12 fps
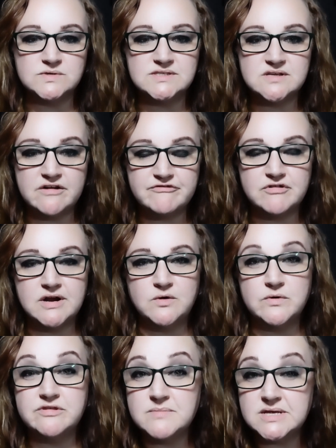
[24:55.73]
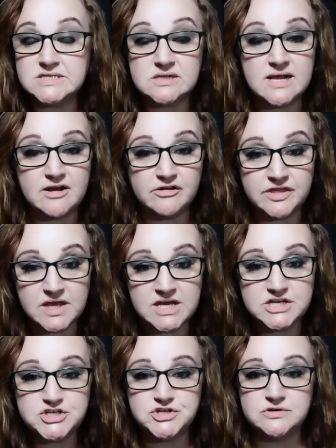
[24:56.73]
suffering with mental health
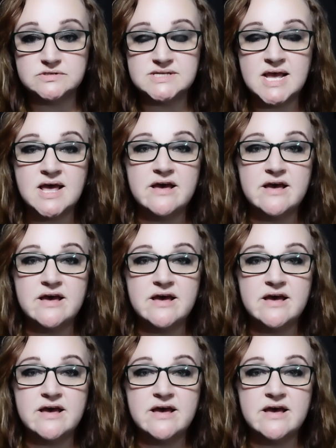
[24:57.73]
issues,